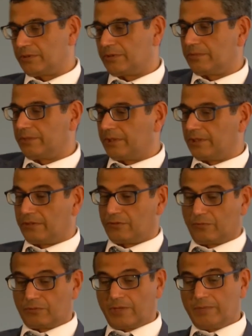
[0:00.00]
to be, so
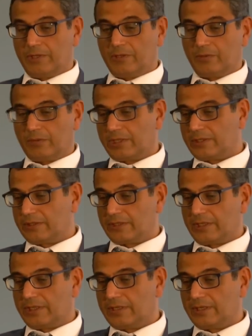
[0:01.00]
somebody who can
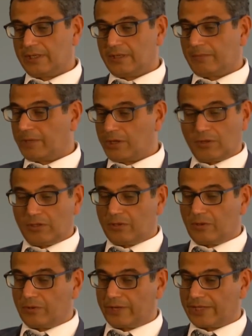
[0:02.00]
see, may not
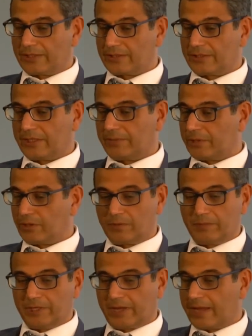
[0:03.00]
know necessarily, may not
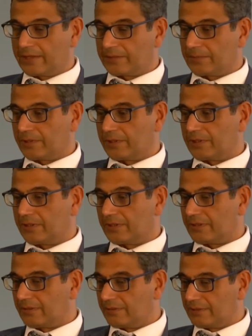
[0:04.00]
be an expert in
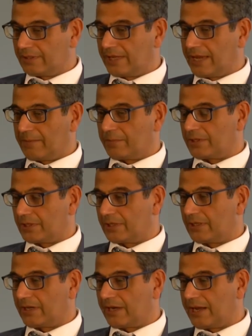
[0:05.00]
a
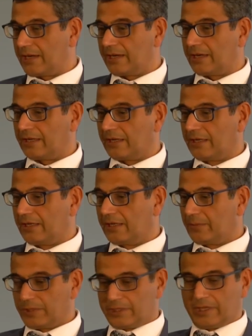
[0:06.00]
particular area,
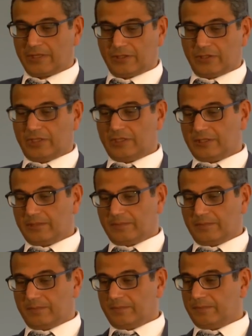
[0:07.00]
but can see the
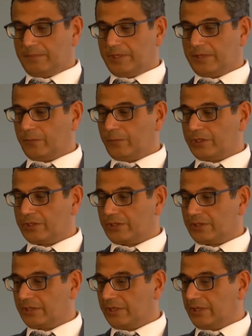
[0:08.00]
bigger
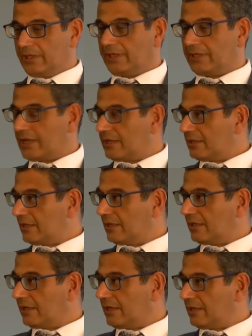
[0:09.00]
vision in that
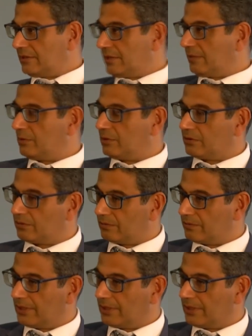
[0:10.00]
area and is able to